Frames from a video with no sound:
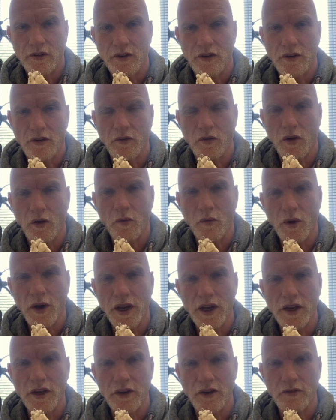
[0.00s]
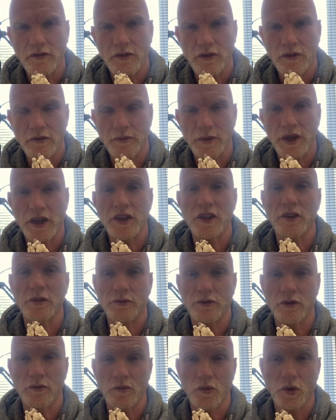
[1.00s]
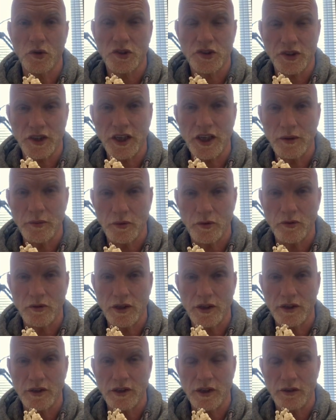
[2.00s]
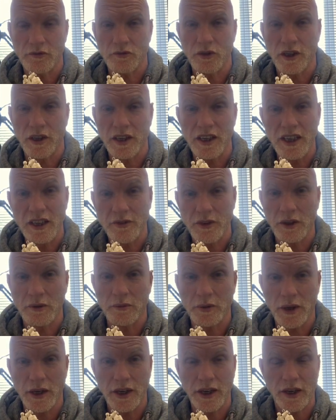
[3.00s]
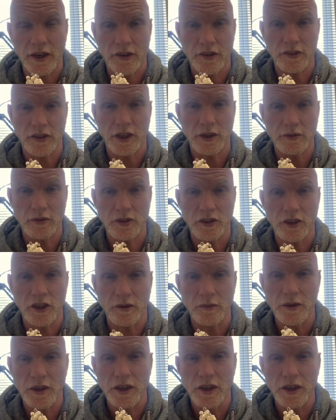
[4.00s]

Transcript: a way of making the foot more stable and relieving pain at the same time